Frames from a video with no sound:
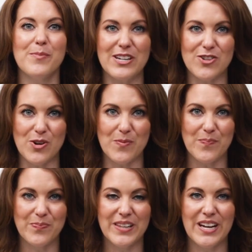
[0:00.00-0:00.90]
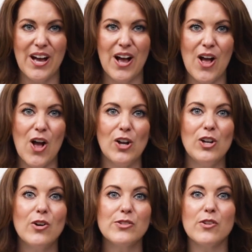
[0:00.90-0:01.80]
remission.
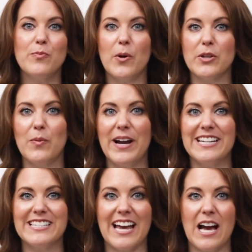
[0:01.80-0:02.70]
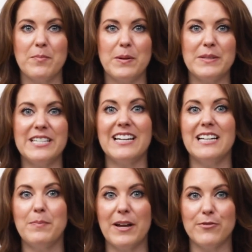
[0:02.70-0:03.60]
Loss of body weight can be
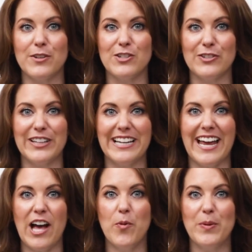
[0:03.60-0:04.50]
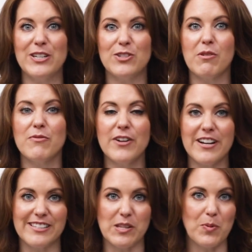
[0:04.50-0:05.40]
particularly beneficial in helping to
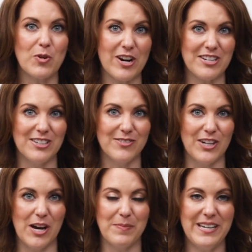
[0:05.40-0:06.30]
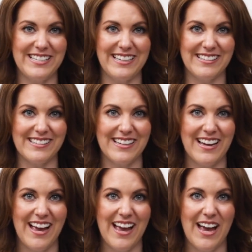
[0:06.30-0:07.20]
reverse the progression of diabetes.
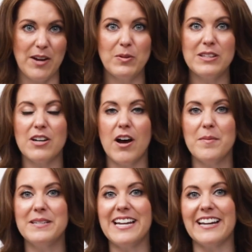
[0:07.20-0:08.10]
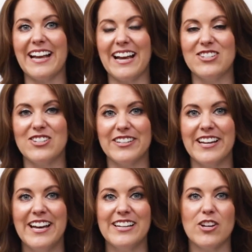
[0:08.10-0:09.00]
And with time and
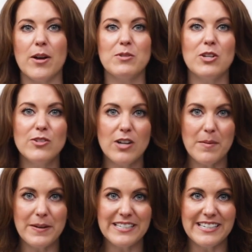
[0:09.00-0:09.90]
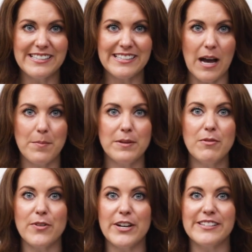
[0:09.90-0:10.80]
dedication, type two diabetes can
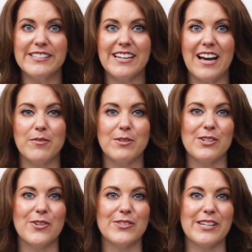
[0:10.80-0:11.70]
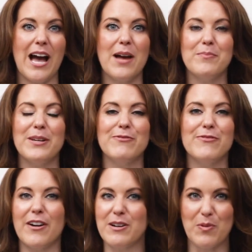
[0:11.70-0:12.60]
be reversed and the results can be
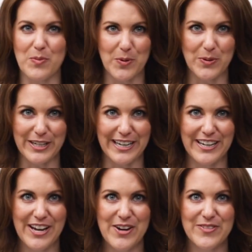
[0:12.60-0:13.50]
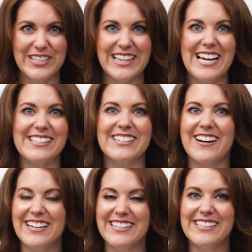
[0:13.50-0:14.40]
very rewarding, with less
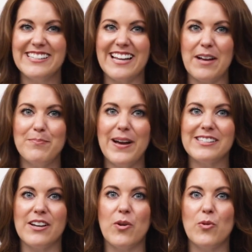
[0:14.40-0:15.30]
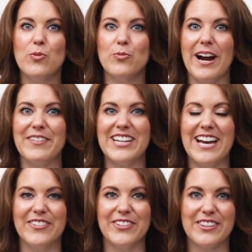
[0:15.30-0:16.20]
tiredness and better all-round
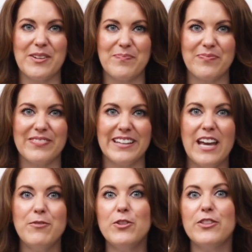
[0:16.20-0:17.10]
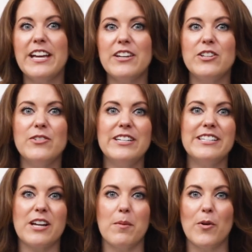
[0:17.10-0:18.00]
health. If you think you
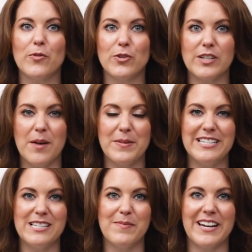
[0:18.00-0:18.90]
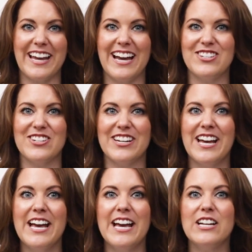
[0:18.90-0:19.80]
need to come off your diabetes
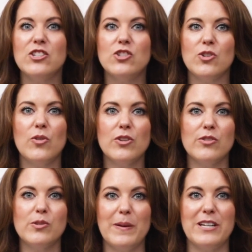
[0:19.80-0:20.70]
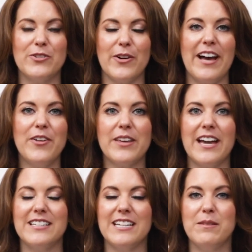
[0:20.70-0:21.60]
medication, ensure you speak to your
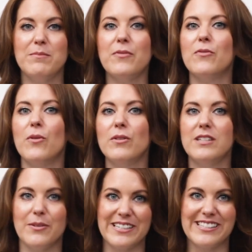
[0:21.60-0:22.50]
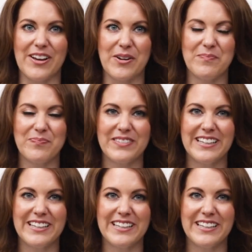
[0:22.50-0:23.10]
healthcare team before doing so.